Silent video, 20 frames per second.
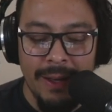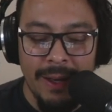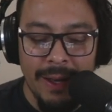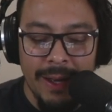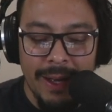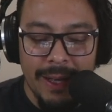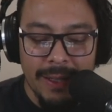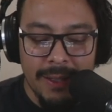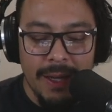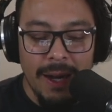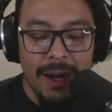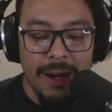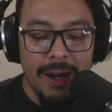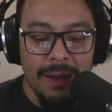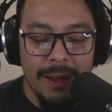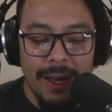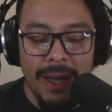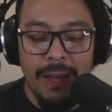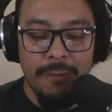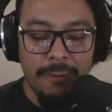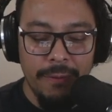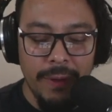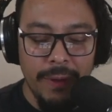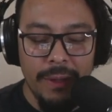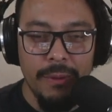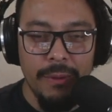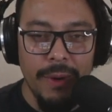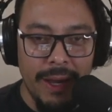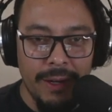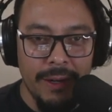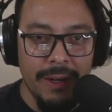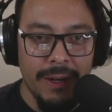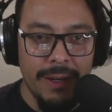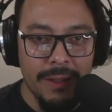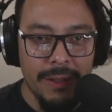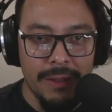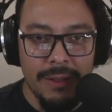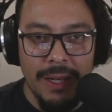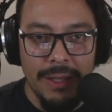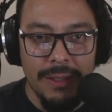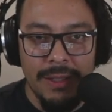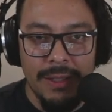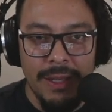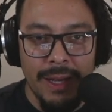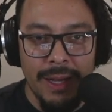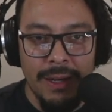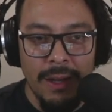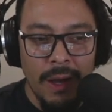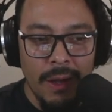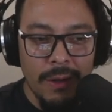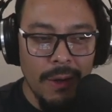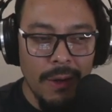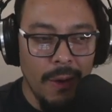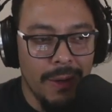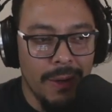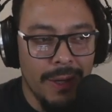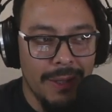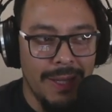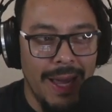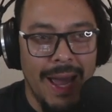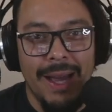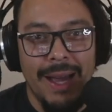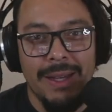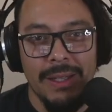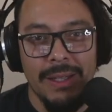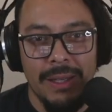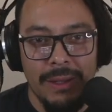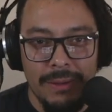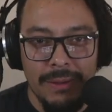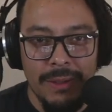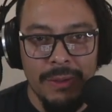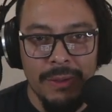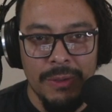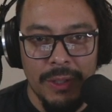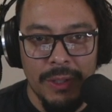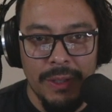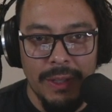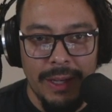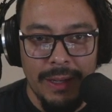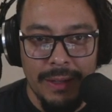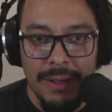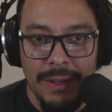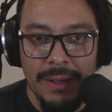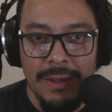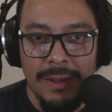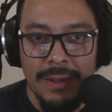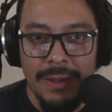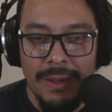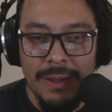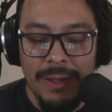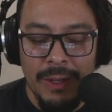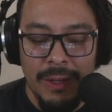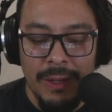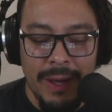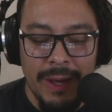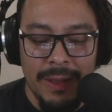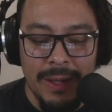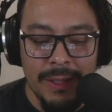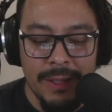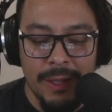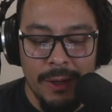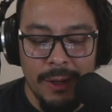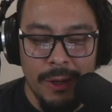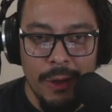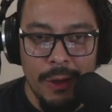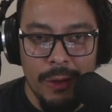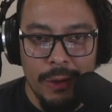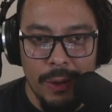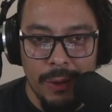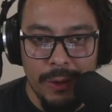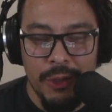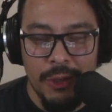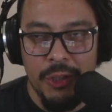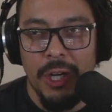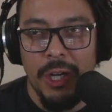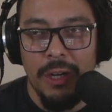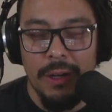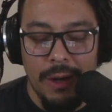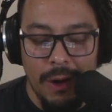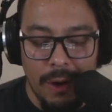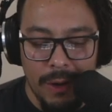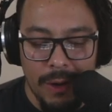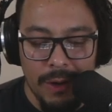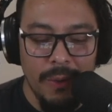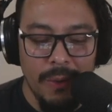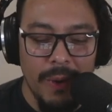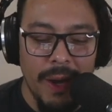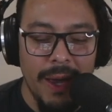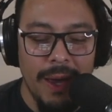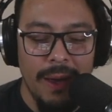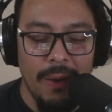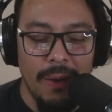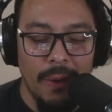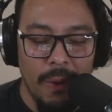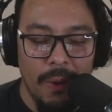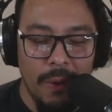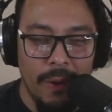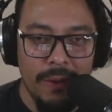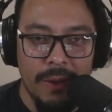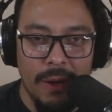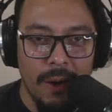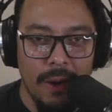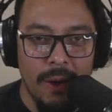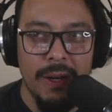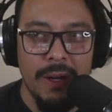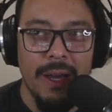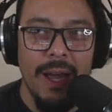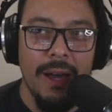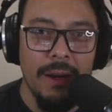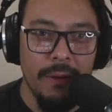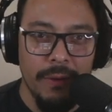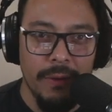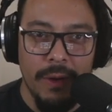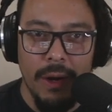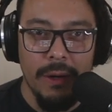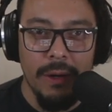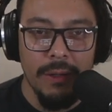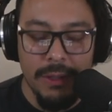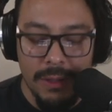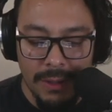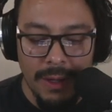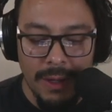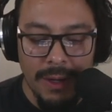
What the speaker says: It's kind of like Flynn Rider in the sense that no one attacks it usually, unless they're going to throw a junk card away or they're already out of cards.